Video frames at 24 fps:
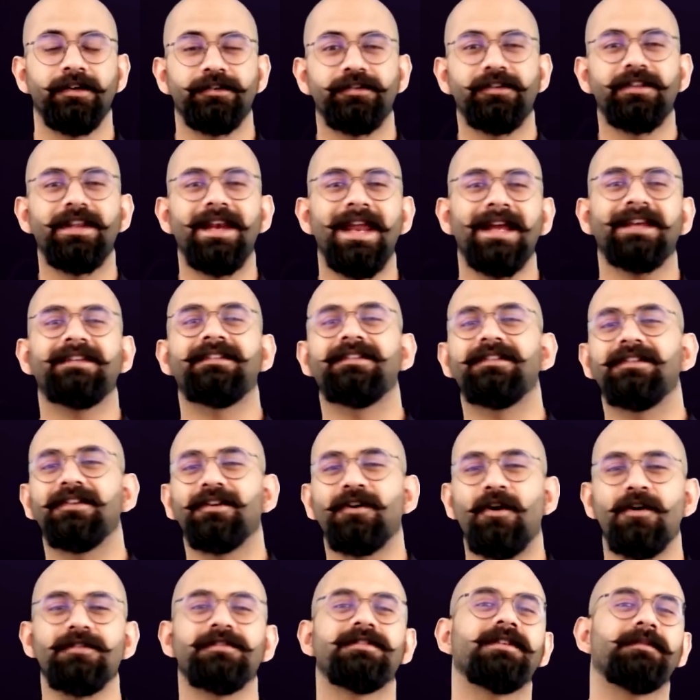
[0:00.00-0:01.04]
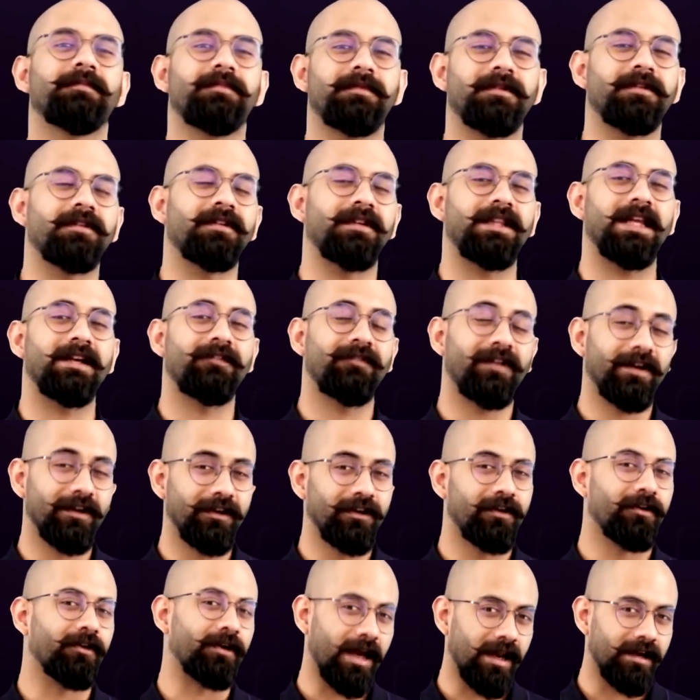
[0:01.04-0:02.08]
So the next concept that we're
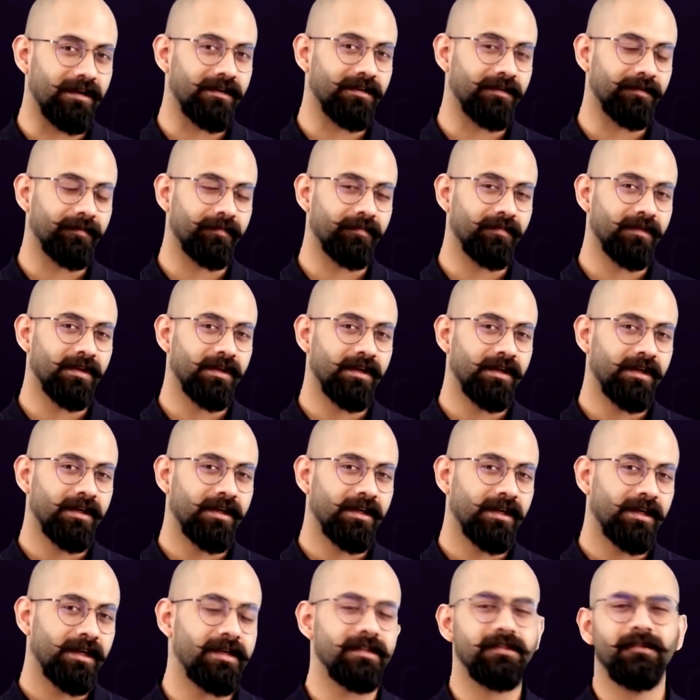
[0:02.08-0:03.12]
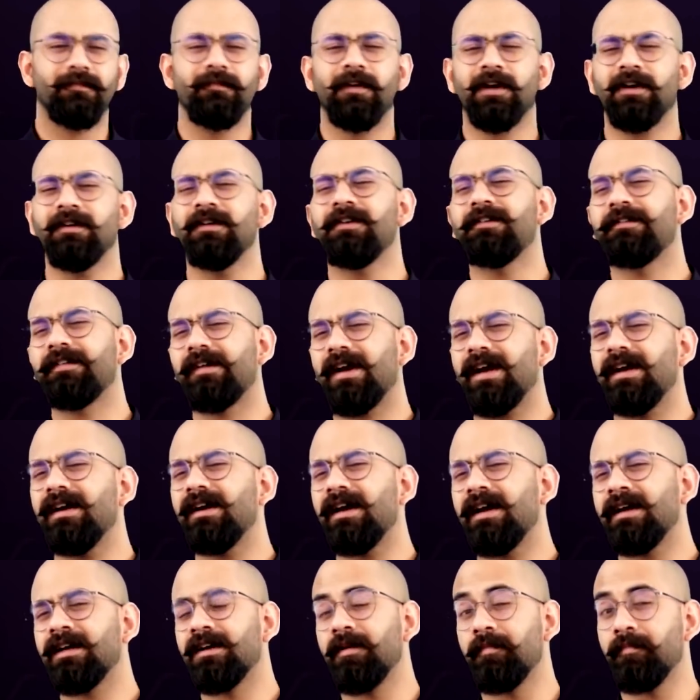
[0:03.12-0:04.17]
going to look at is we're going to try
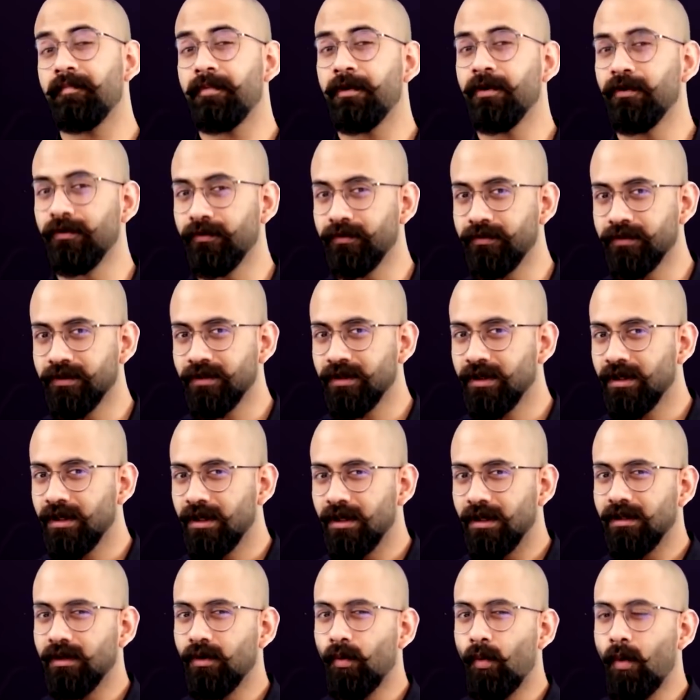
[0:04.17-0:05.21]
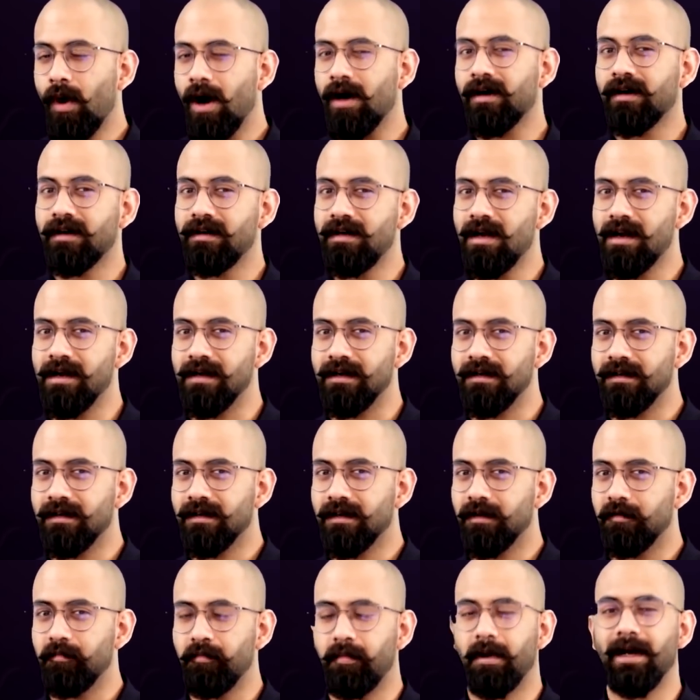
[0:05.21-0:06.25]
and compute the work done
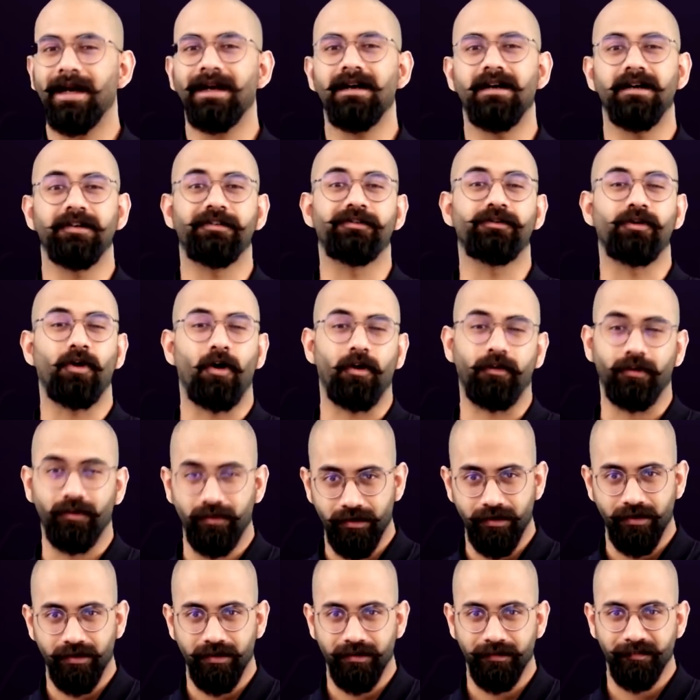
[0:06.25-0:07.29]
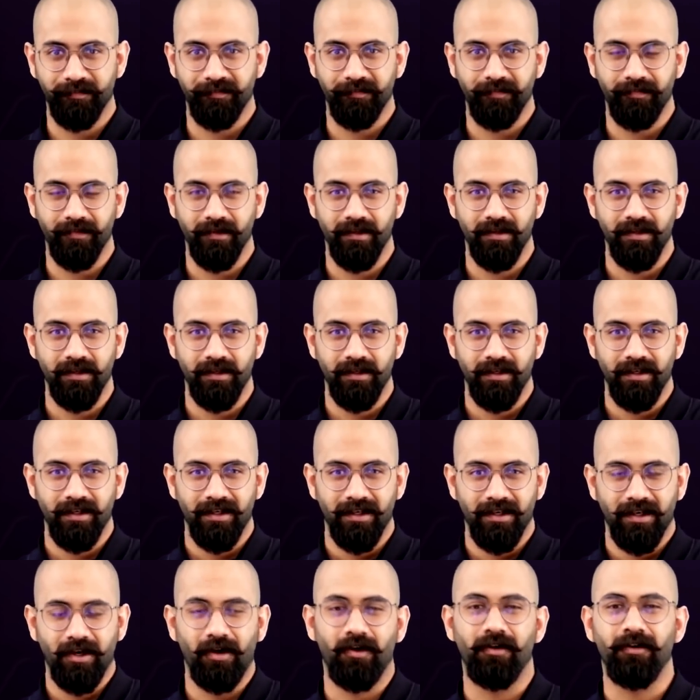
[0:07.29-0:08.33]
by a torque.
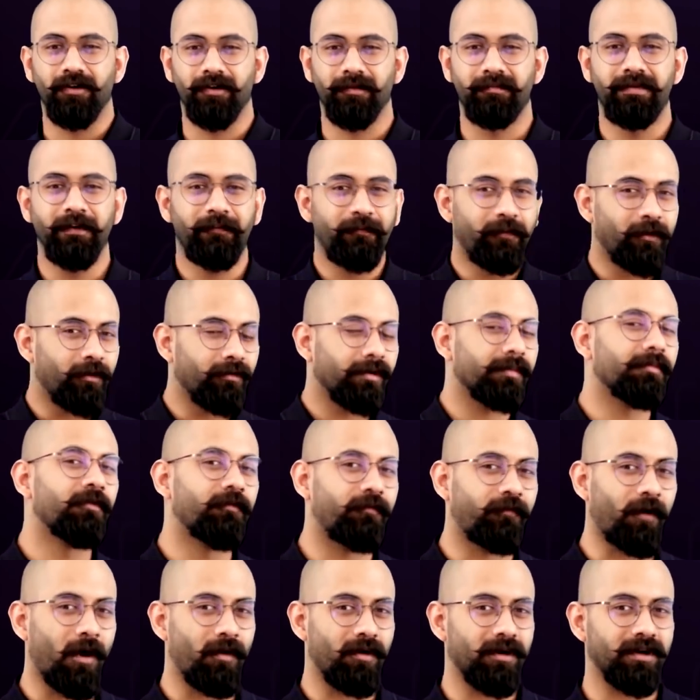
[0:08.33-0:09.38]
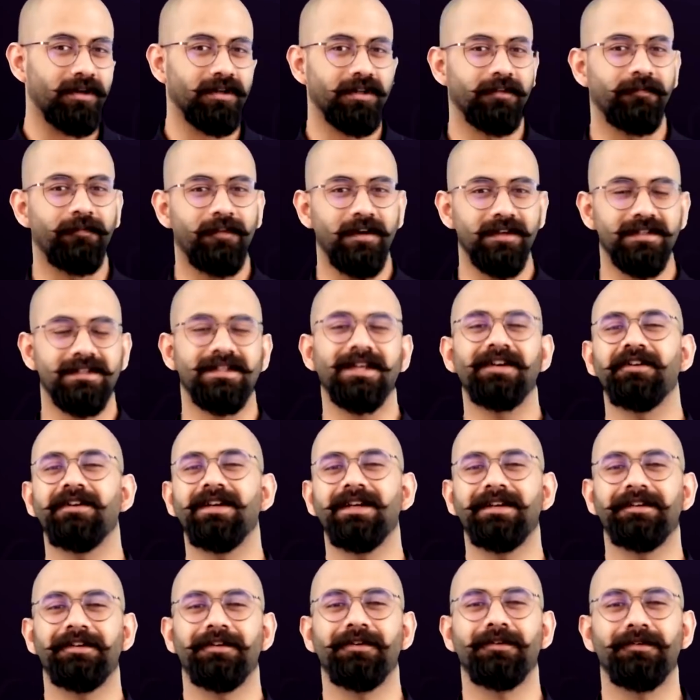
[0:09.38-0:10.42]
Now, before we move forward, the first thing you
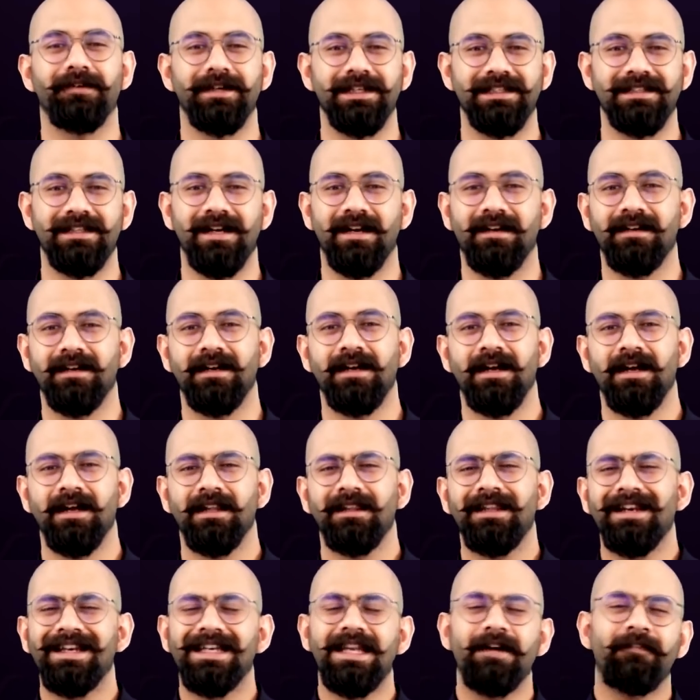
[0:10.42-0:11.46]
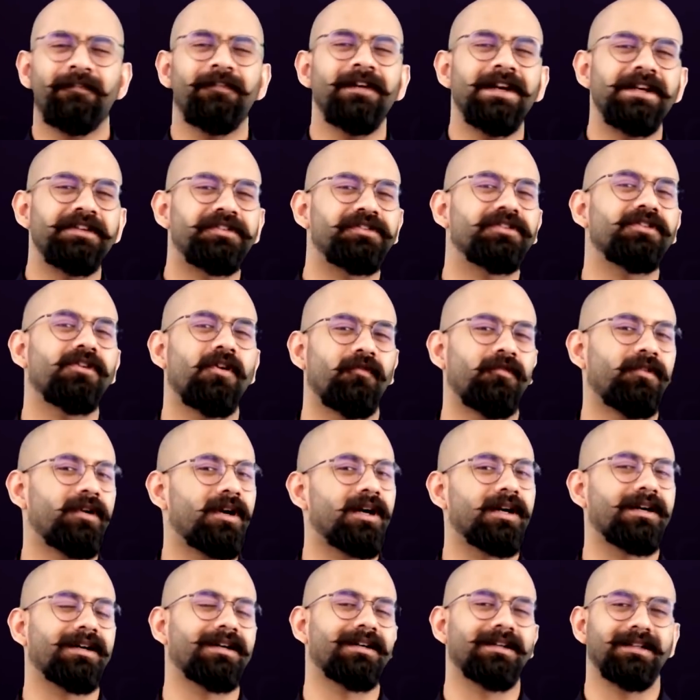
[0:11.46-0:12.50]
need to know is that the definition of
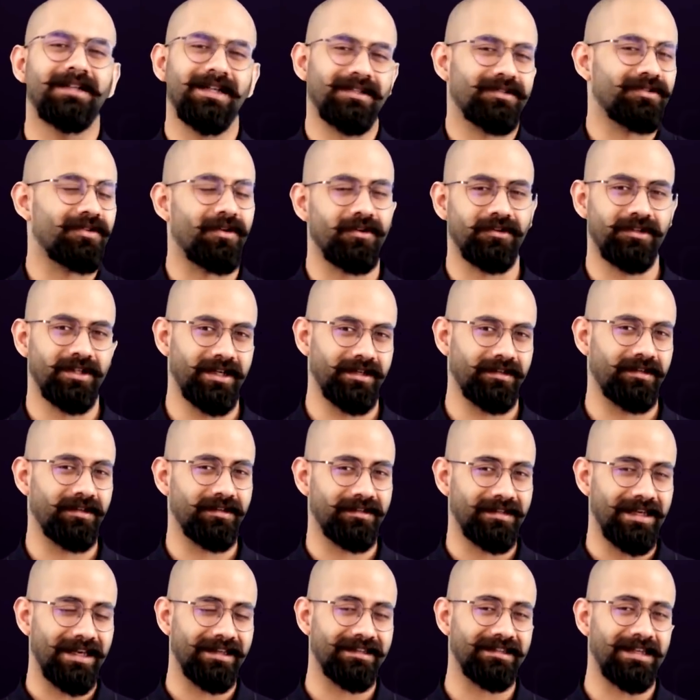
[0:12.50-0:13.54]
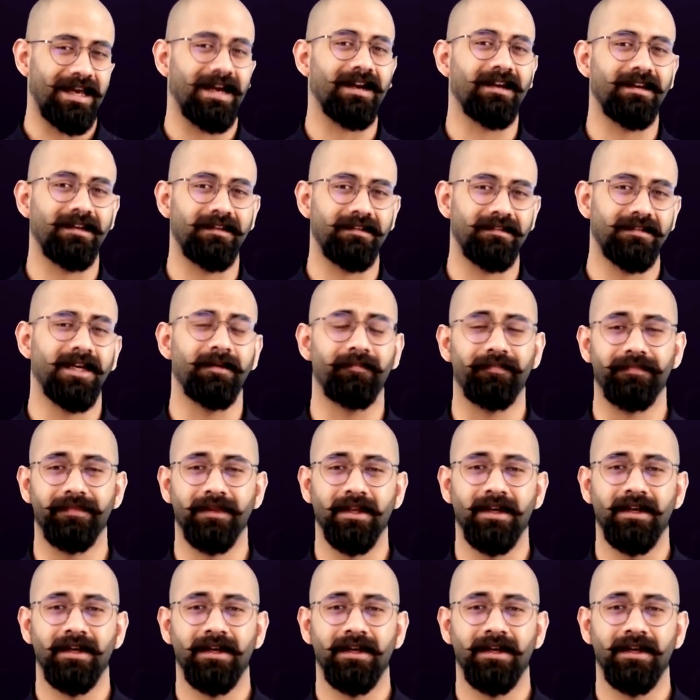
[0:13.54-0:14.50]
work does not change. It's exactly the same.